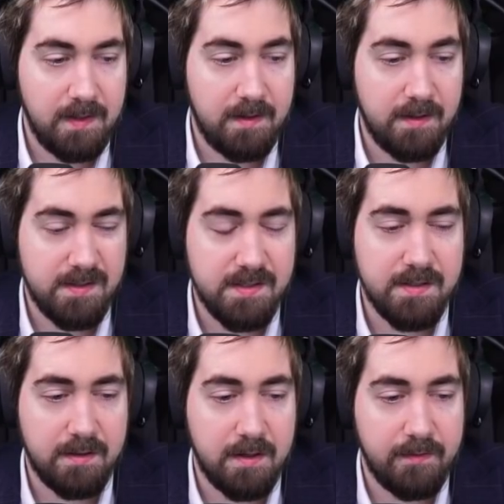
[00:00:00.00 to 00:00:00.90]
Curses
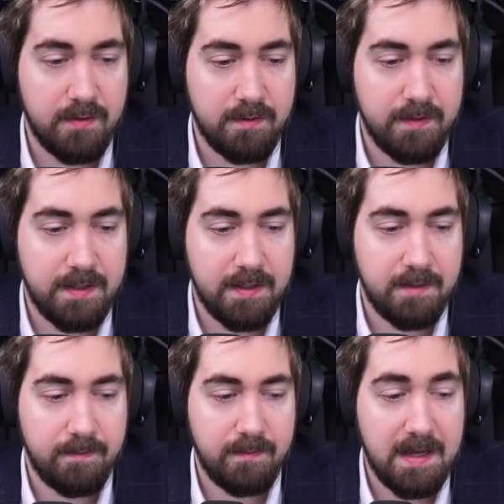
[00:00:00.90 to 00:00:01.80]
are covered already,
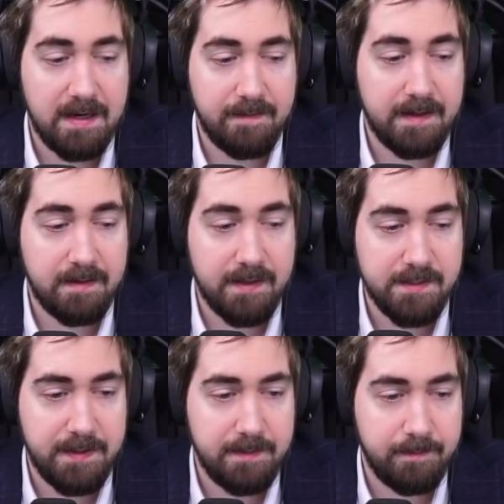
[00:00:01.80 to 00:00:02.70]
and effective
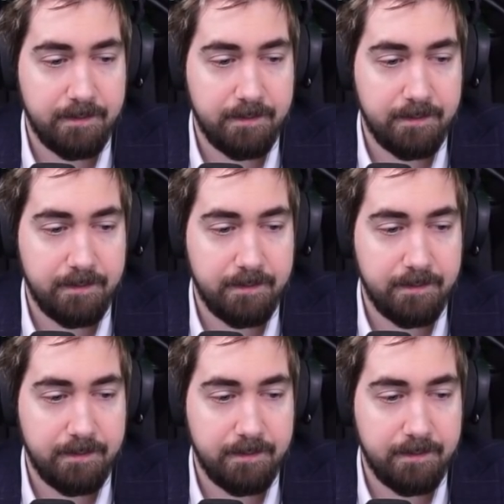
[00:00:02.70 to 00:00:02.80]
HP.